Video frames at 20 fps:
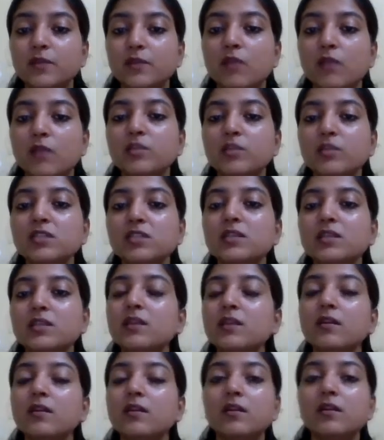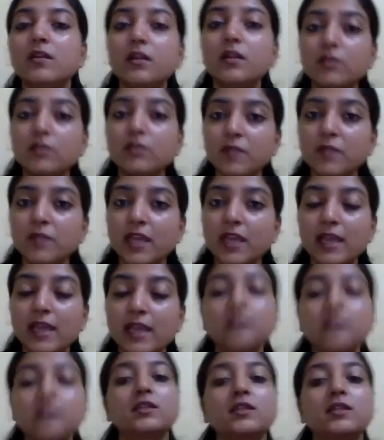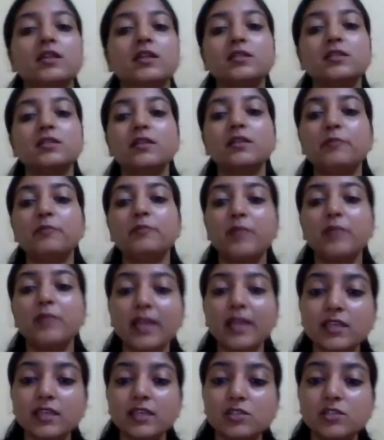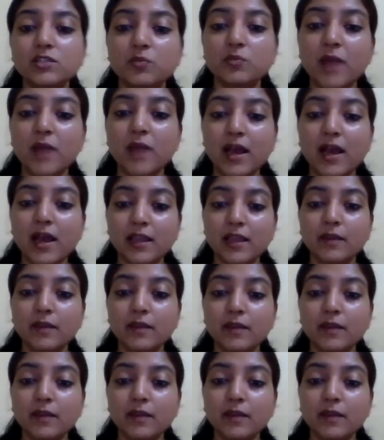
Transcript: which is here glutamic acid, is replaced by